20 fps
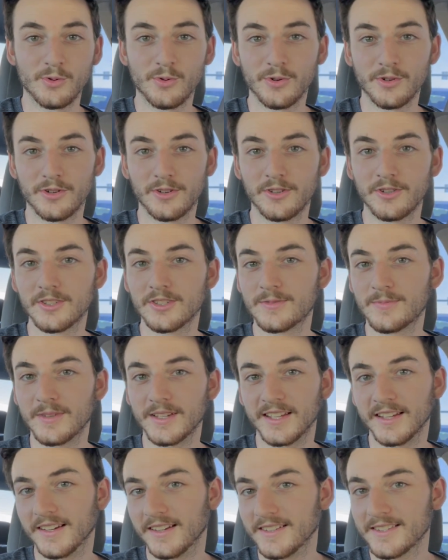order is
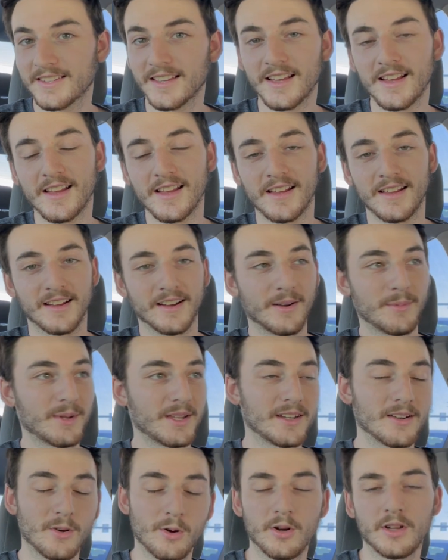because, I
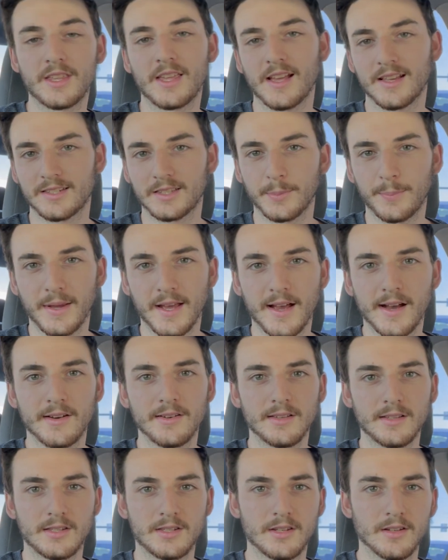mean, oh yes, the
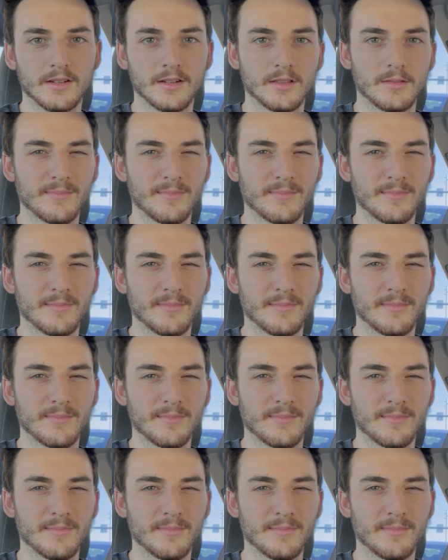payout is good,